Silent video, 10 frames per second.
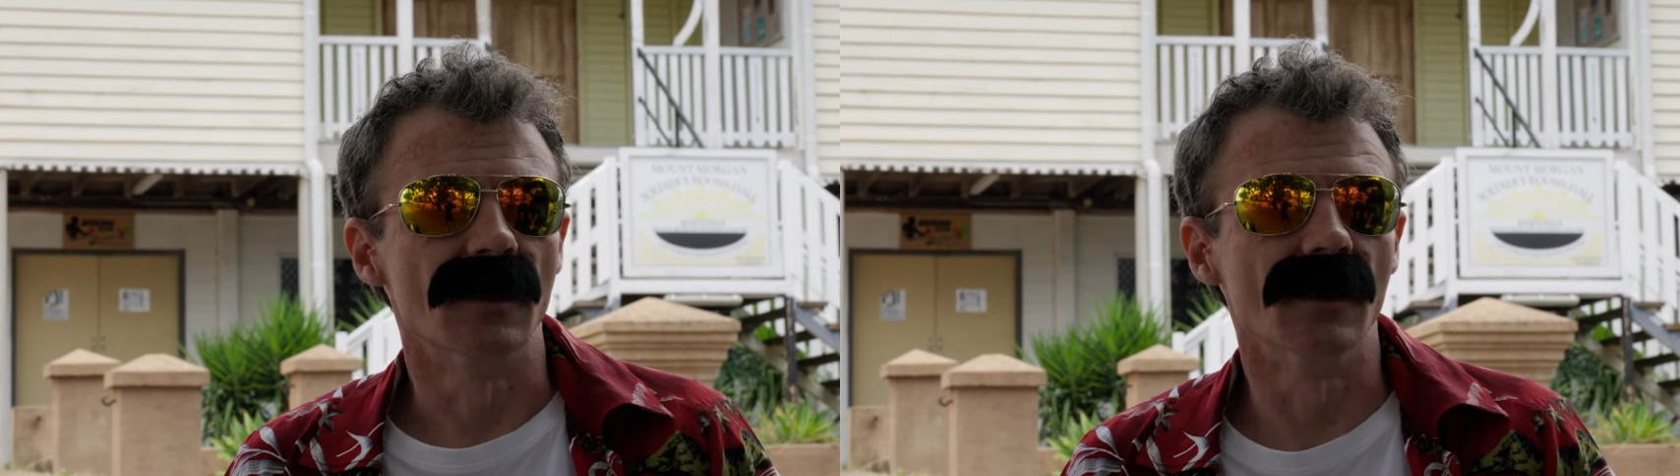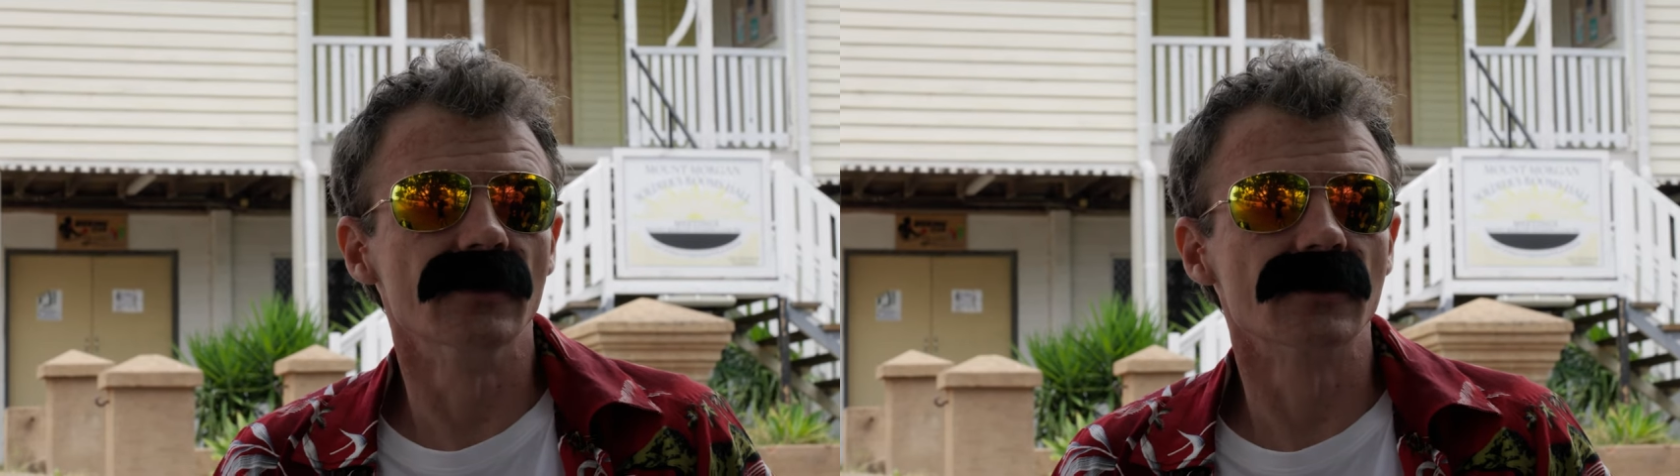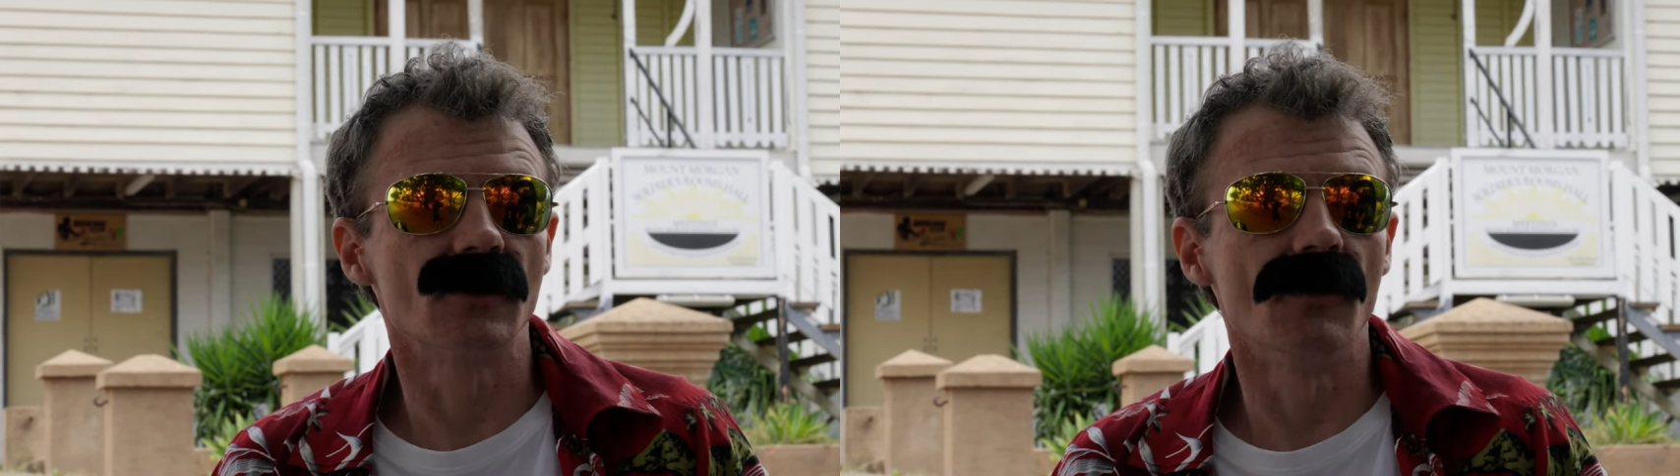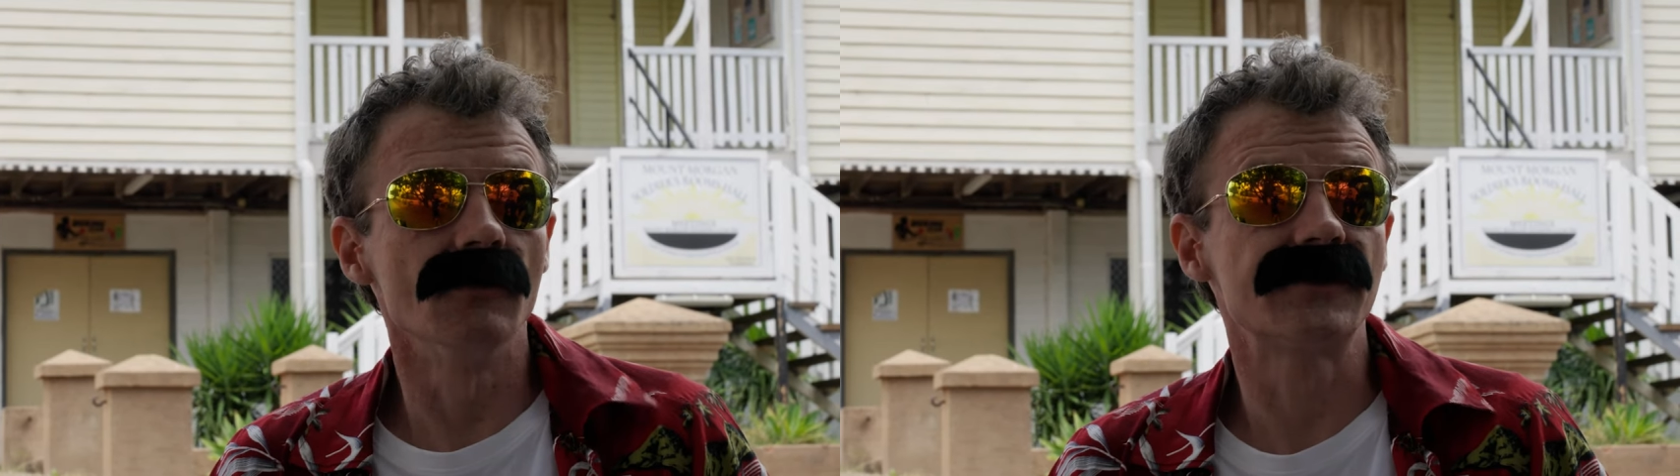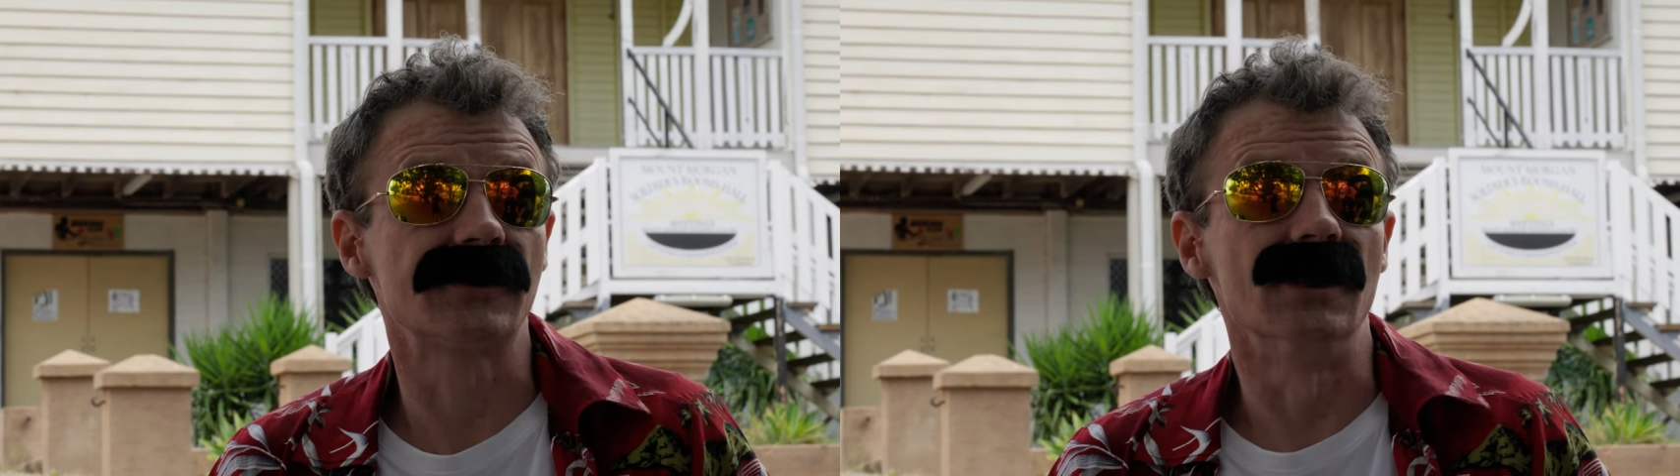Elliot
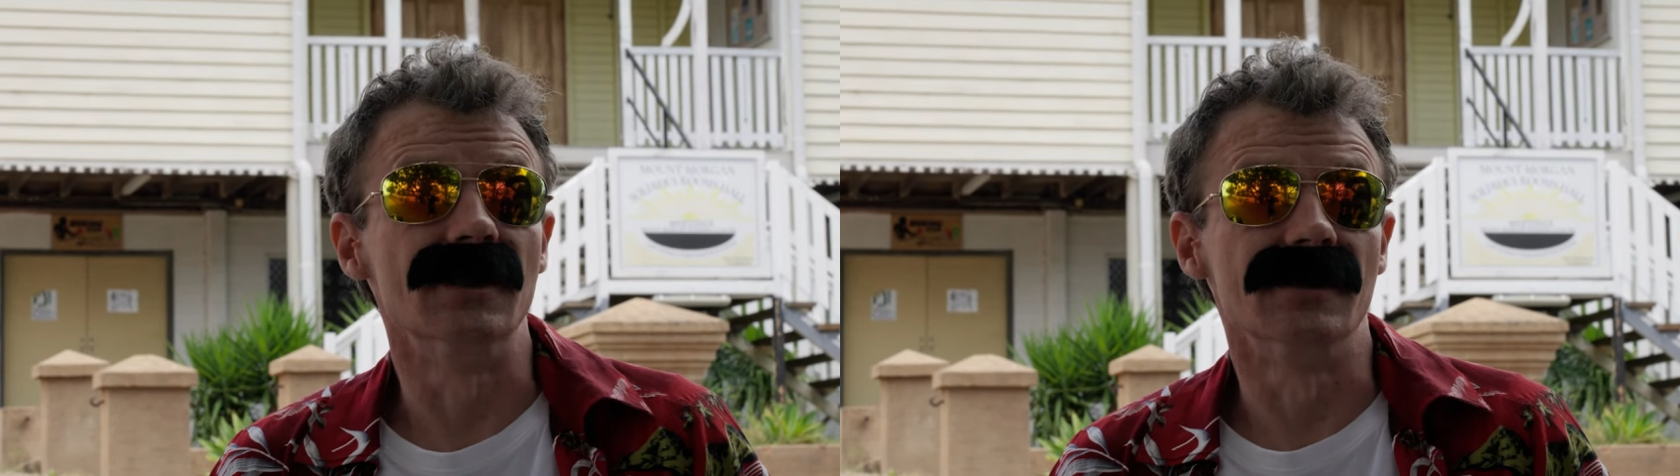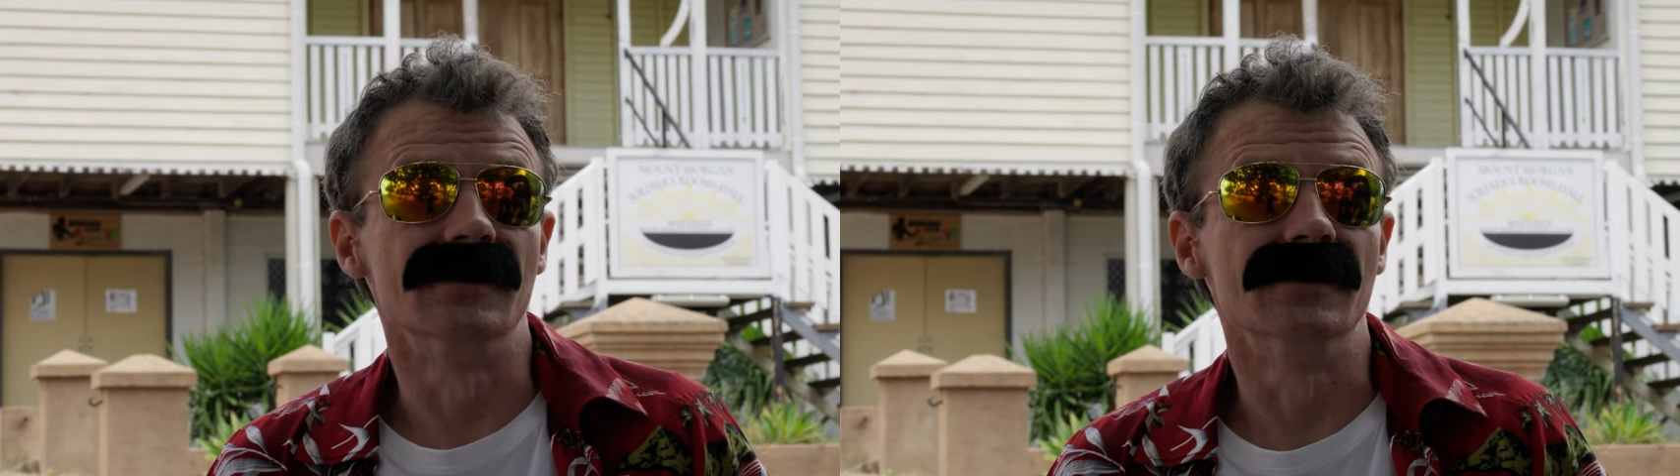Goldstein.